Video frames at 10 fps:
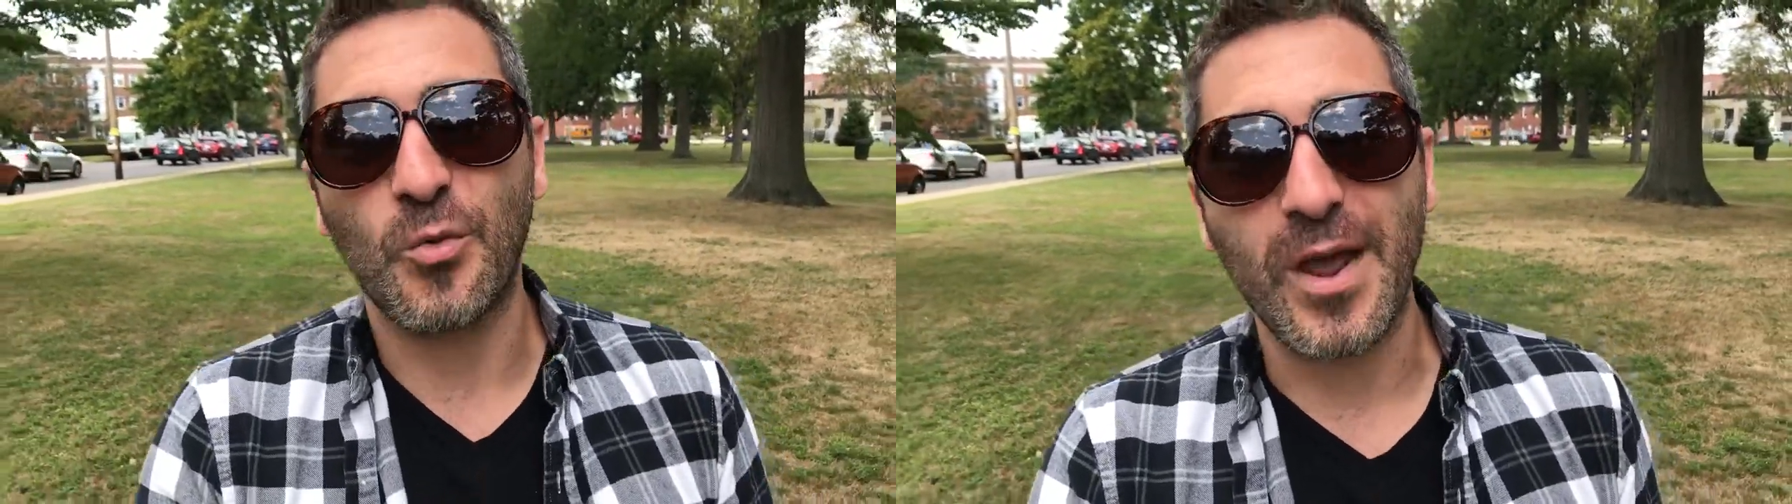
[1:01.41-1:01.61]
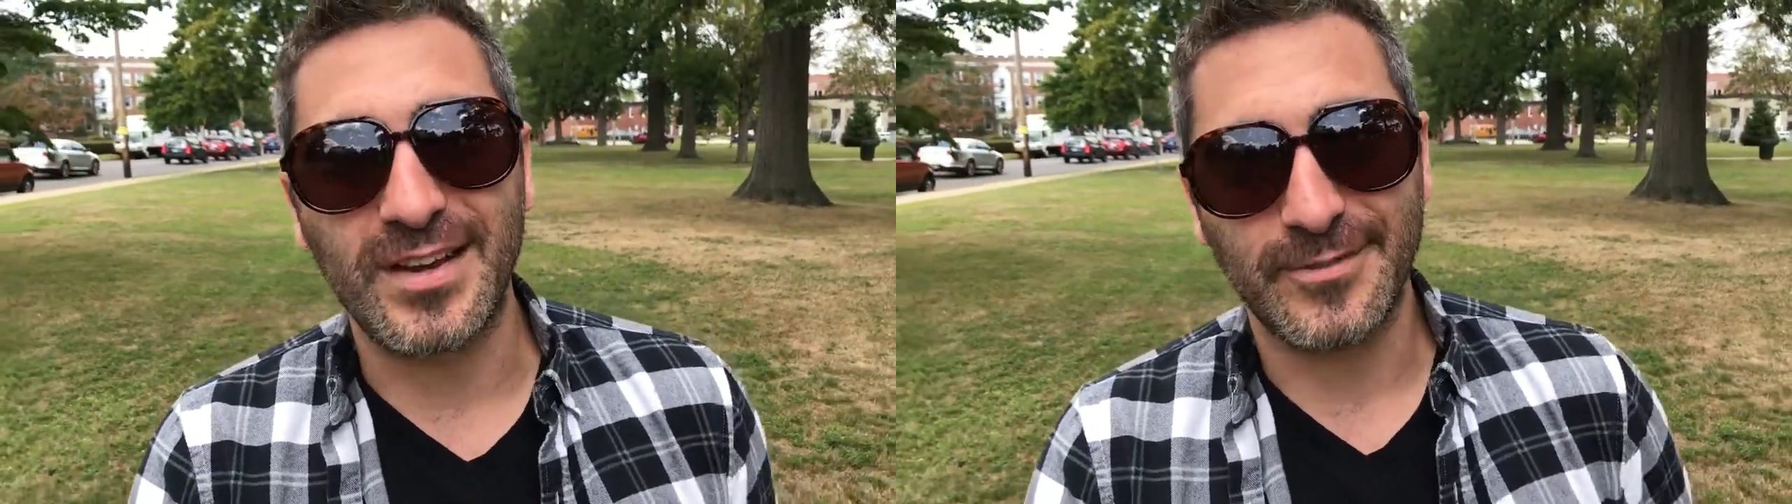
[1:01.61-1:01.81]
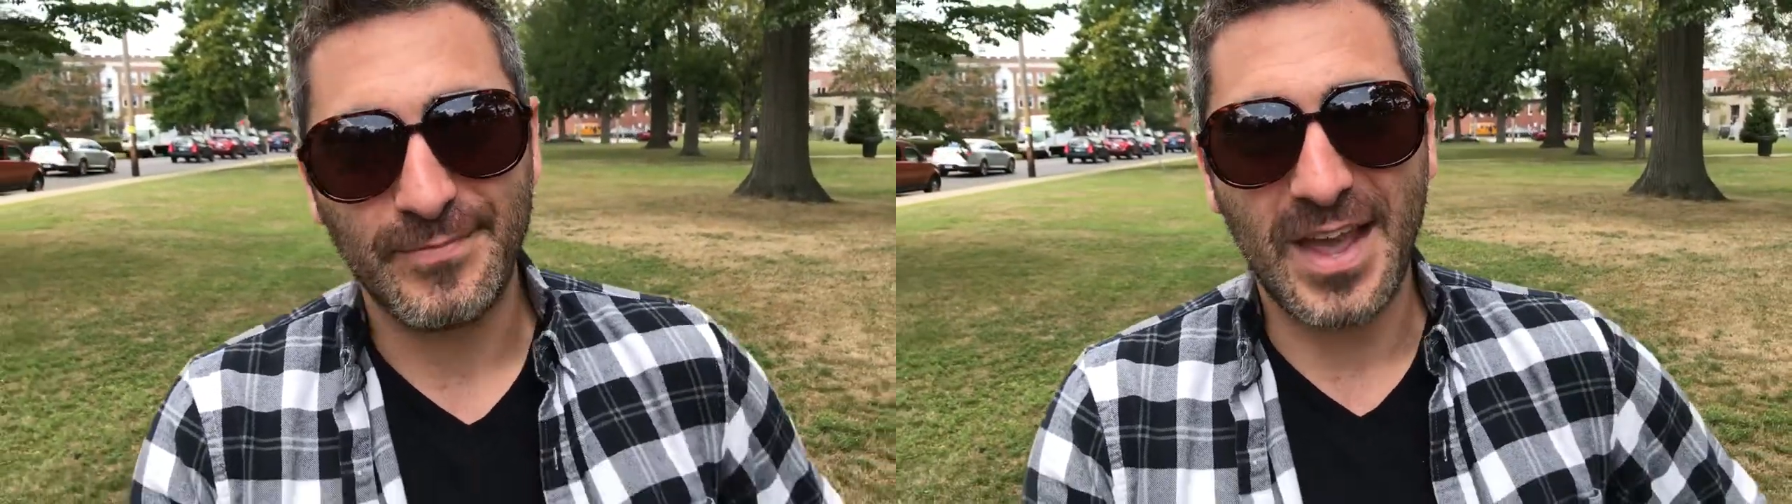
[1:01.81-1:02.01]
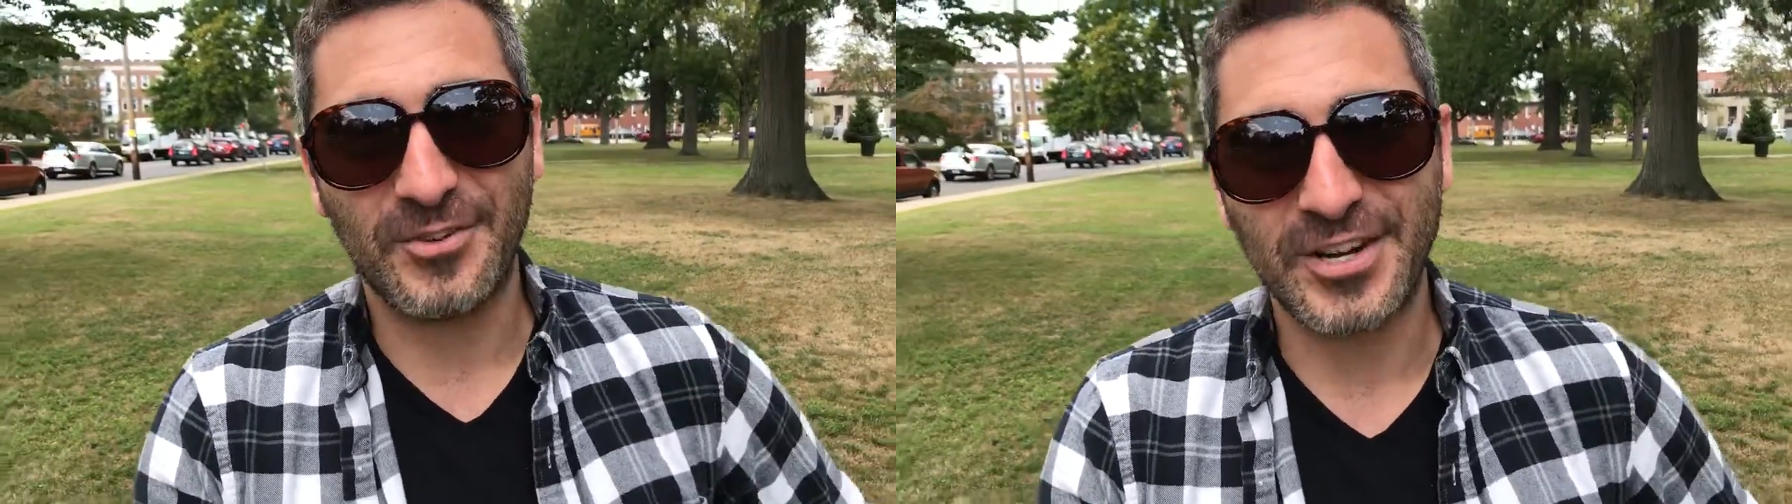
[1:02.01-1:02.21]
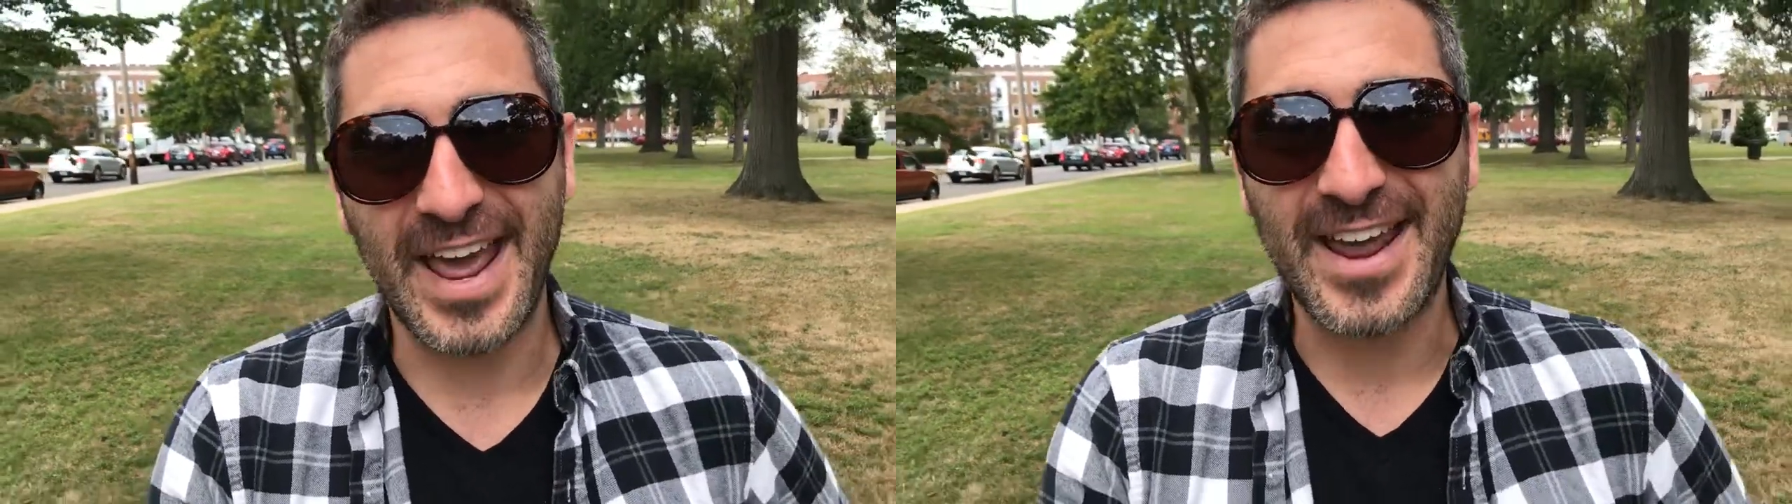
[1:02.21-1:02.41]
wind. Have
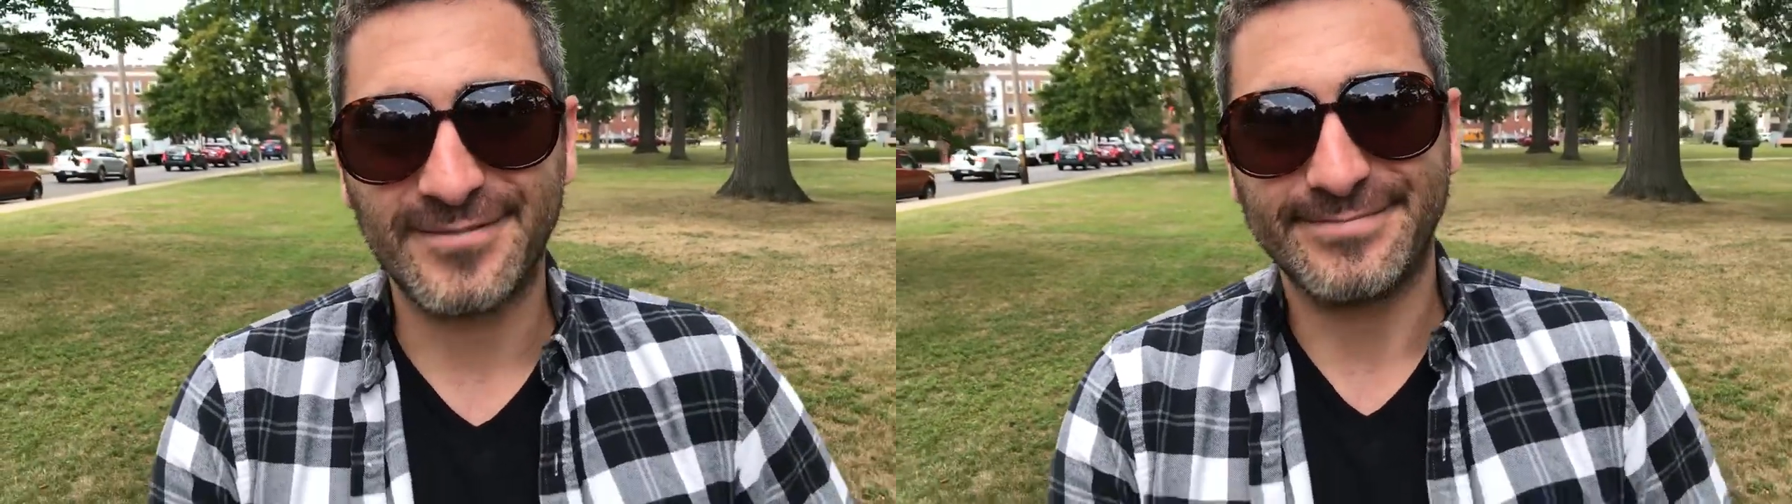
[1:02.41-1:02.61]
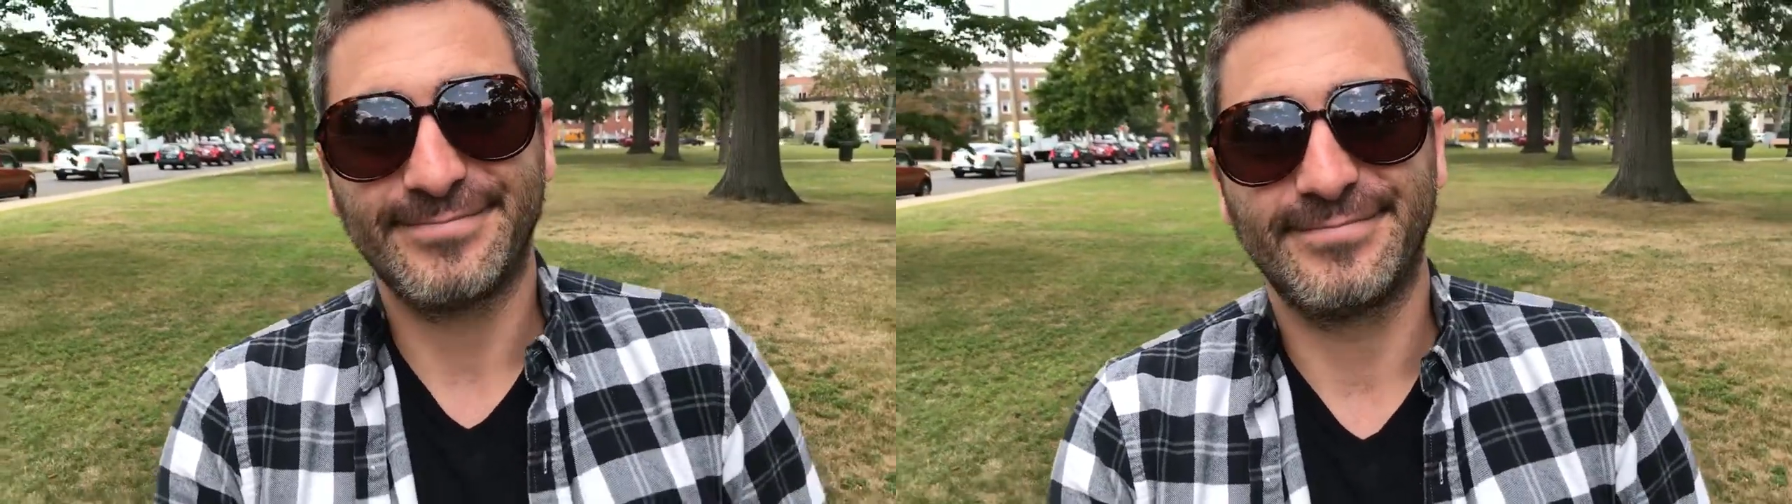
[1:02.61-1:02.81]
a good day.